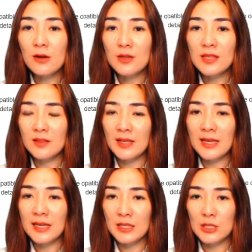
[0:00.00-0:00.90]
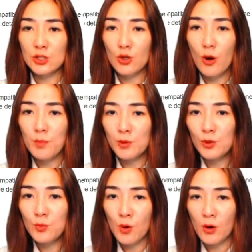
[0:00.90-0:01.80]
on the link in the top
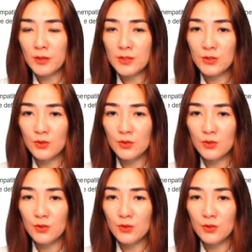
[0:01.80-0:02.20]
blue box